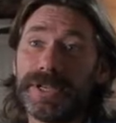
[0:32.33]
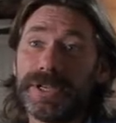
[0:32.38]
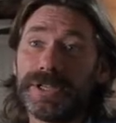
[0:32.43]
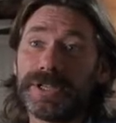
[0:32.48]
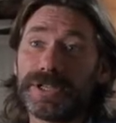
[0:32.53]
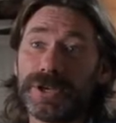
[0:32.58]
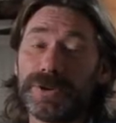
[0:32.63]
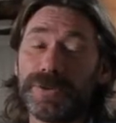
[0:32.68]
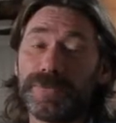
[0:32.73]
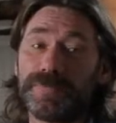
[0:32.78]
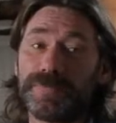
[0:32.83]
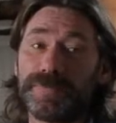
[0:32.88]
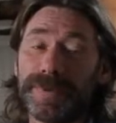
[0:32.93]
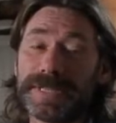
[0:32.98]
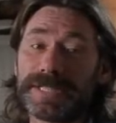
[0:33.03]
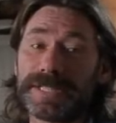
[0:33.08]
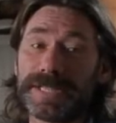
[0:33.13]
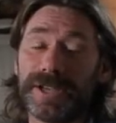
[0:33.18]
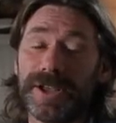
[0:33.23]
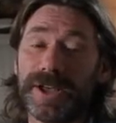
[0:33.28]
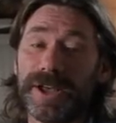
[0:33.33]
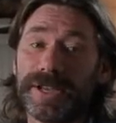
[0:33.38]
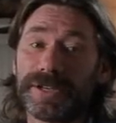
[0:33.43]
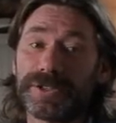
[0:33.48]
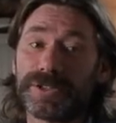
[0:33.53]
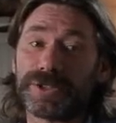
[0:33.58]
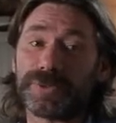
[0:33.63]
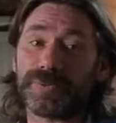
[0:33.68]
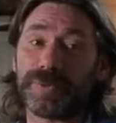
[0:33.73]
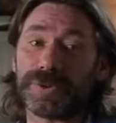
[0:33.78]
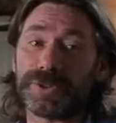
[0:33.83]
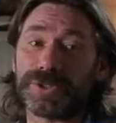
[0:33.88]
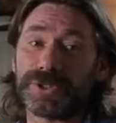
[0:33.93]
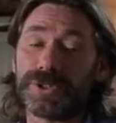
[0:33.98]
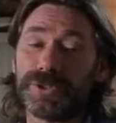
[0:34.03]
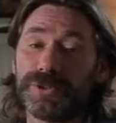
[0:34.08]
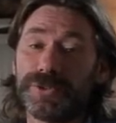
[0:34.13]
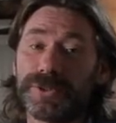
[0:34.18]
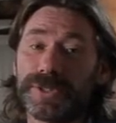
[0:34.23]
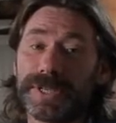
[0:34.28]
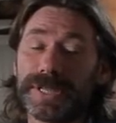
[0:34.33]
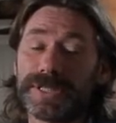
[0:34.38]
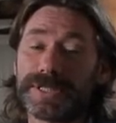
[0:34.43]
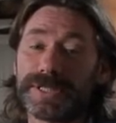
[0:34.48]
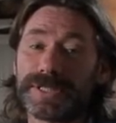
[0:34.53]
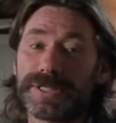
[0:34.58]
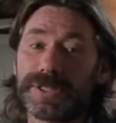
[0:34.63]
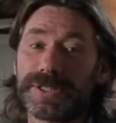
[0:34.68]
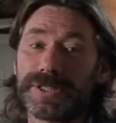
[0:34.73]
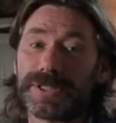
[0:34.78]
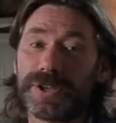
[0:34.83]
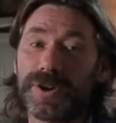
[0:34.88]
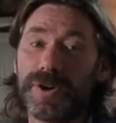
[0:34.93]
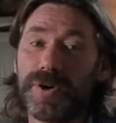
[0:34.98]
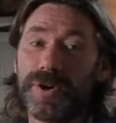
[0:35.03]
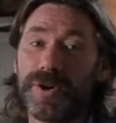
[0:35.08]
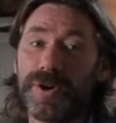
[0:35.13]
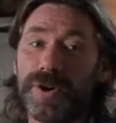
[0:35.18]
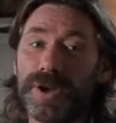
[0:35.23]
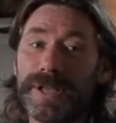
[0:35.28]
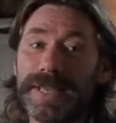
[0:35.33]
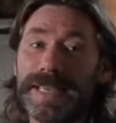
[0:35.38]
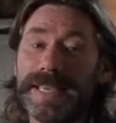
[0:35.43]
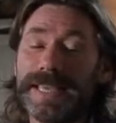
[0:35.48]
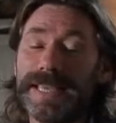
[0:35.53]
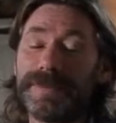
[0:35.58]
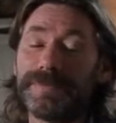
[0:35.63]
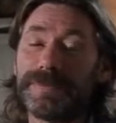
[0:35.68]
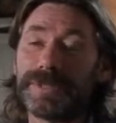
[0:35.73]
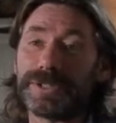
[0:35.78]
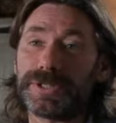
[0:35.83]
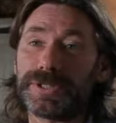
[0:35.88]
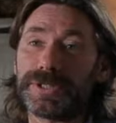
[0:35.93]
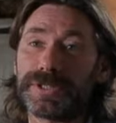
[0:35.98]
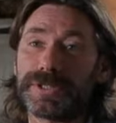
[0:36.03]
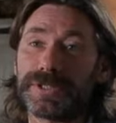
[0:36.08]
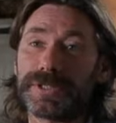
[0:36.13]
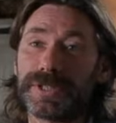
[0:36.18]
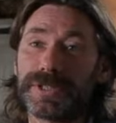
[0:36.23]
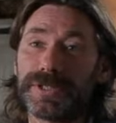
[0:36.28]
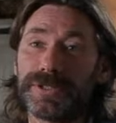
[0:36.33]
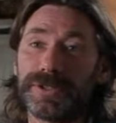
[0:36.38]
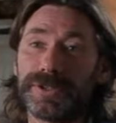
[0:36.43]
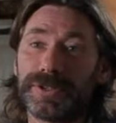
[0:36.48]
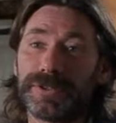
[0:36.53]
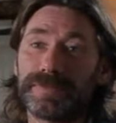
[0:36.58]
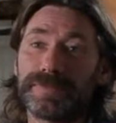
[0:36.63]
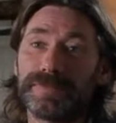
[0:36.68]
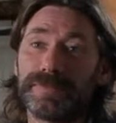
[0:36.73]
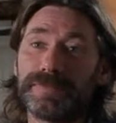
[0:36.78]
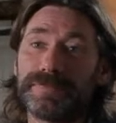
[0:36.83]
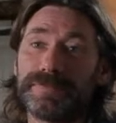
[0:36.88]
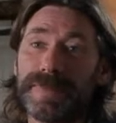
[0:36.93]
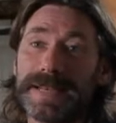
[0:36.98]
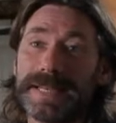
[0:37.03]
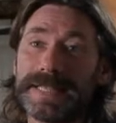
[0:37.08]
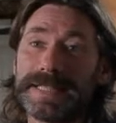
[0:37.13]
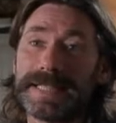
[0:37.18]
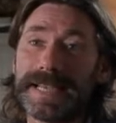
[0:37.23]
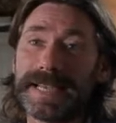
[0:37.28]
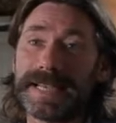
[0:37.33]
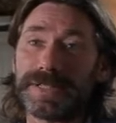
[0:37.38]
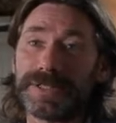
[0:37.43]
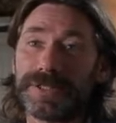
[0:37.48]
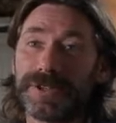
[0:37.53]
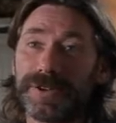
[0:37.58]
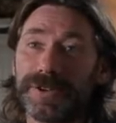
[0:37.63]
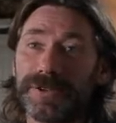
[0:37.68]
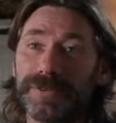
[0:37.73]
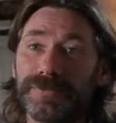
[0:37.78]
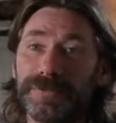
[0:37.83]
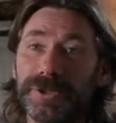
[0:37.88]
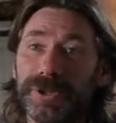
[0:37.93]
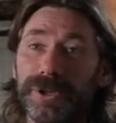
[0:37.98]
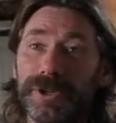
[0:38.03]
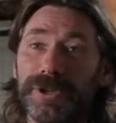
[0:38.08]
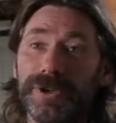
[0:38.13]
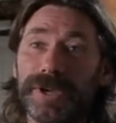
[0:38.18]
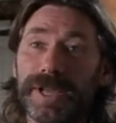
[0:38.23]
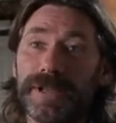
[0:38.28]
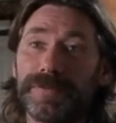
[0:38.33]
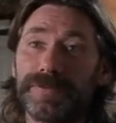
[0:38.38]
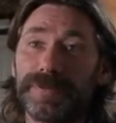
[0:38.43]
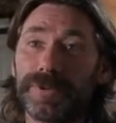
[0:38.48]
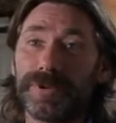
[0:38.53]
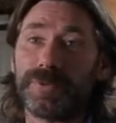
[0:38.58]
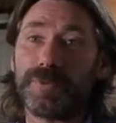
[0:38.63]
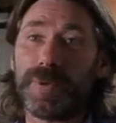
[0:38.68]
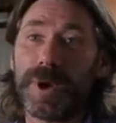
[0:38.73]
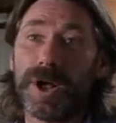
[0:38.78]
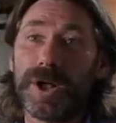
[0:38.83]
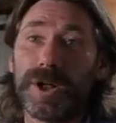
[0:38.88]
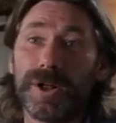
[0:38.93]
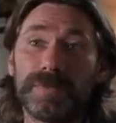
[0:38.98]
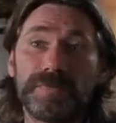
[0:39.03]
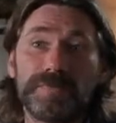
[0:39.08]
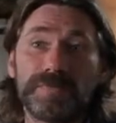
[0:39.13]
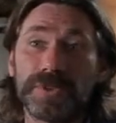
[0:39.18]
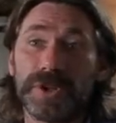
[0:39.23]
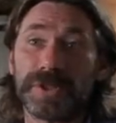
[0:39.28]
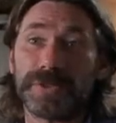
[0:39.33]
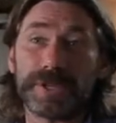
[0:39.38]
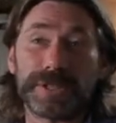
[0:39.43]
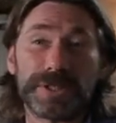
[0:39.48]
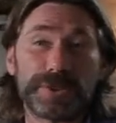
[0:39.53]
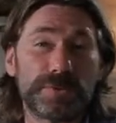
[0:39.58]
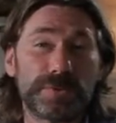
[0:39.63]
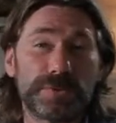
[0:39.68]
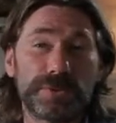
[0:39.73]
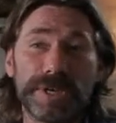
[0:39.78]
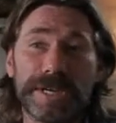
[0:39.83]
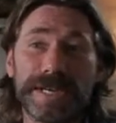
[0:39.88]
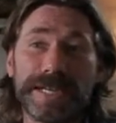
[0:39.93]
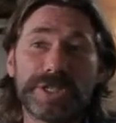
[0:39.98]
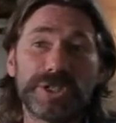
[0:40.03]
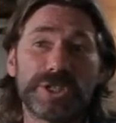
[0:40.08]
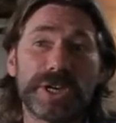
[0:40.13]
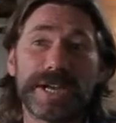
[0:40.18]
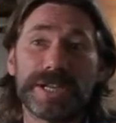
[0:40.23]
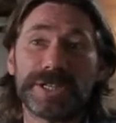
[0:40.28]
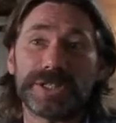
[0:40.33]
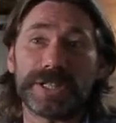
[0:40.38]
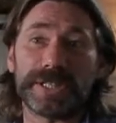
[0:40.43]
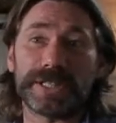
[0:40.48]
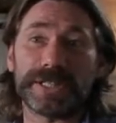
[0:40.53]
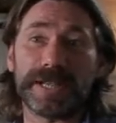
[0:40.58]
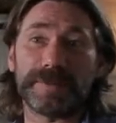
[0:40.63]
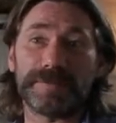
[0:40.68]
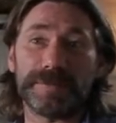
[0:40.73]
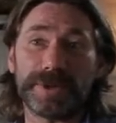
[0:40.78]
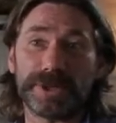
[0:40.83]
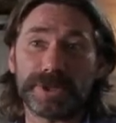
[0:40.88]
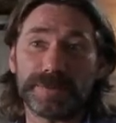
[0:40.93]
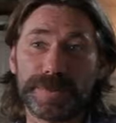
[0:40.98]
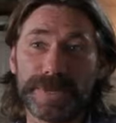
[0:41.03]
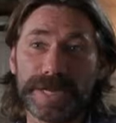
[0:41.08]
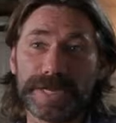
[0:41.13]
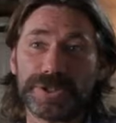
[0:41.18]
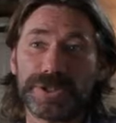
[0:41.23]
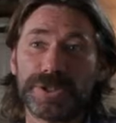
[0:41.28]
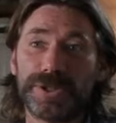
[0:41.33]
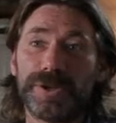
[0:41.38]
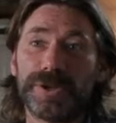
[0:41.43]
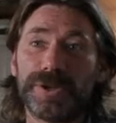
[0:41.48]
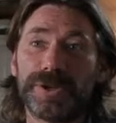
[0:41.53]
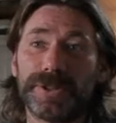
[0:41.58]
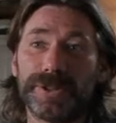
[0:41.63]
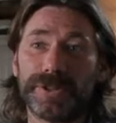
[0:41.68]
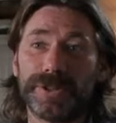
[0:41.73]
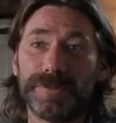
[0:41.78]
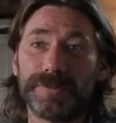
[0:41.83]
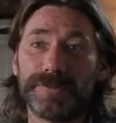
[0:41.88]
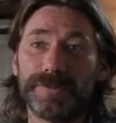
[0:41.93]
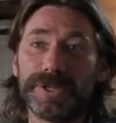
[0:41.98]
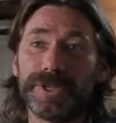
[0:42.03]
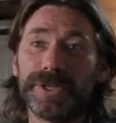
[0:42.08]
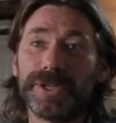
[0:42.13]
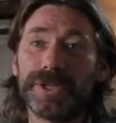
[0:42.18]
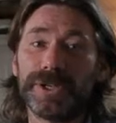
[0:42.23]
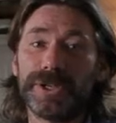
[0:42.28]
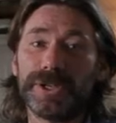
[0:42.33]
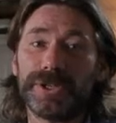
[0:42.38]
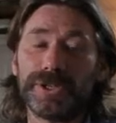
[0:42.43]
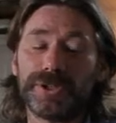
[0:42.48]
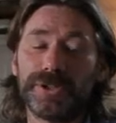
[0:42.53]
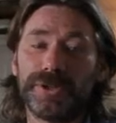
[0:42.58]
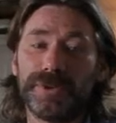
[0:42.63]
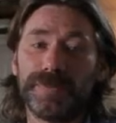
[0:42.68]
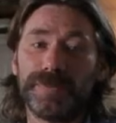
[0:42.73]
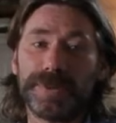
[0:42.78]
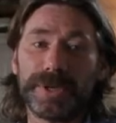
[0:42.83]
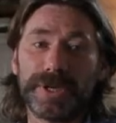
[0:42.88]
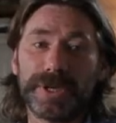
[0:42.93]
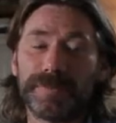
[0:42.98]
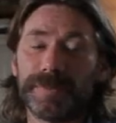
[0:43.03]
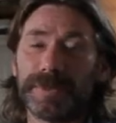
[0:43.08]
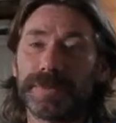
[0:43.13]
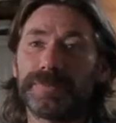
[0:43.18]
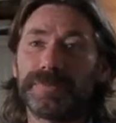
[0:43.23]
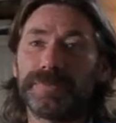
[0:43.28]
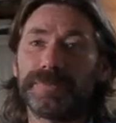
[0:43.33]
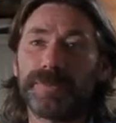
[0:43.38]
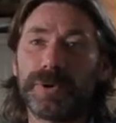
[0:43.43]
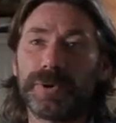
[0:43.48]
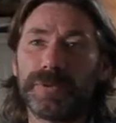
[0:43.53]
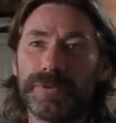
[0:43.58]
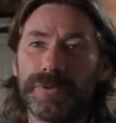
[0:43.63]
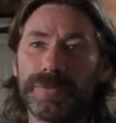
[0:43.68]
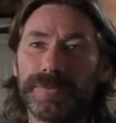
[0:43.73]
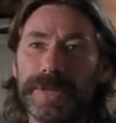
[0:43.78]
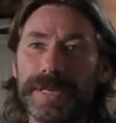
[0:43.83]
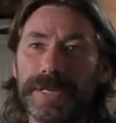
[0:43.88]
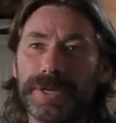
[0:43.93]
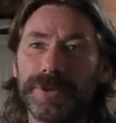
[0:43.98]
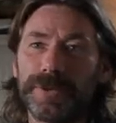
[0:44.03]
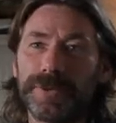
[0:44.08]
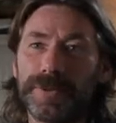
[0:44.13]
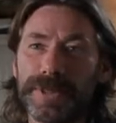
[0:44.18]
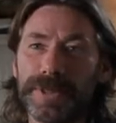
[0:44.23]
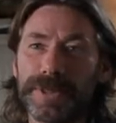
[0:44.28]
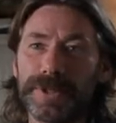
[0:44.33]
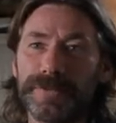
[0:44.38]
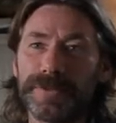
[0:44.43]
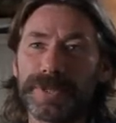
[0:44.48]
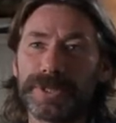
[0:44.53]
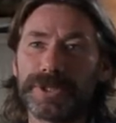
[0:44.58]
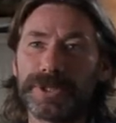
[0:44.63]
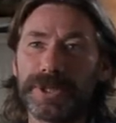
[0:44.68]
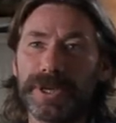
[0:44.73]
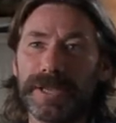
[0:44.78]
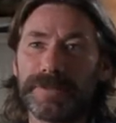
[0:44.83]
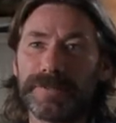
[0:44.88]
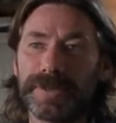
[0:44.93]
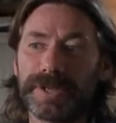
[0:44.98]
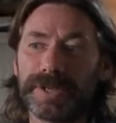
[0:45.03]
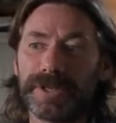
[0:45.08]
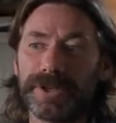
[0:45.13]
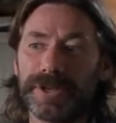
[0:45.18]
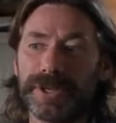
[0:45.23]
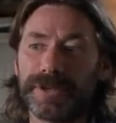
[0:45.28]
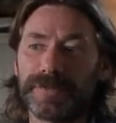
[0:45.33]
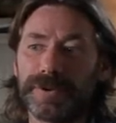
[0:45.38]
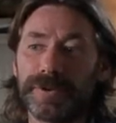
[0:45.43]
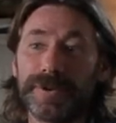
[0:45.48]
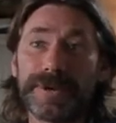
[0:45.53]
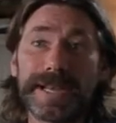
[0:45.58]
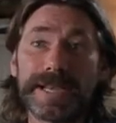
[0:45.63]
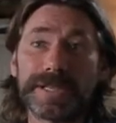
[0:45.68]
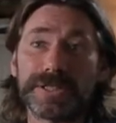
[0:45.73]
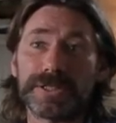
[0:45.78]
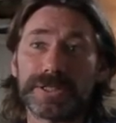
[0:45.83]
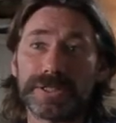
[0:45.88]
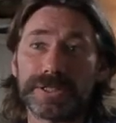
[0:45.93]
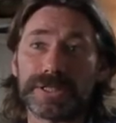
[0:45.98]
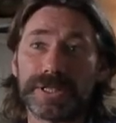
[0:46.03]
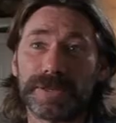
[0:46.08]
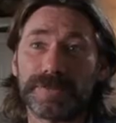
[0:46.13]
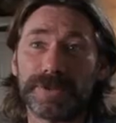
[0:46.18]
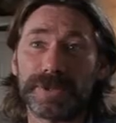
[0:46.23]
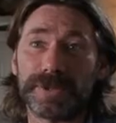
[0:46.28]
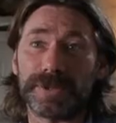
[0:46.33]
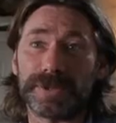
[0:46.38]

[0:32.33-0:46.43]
So basically, I just want to do things that are images that you can meditate on, you can look at for a while. Nothing's really changing that much, but as you look at them, you're becoming more familiar with them and you're having kind of a relationship with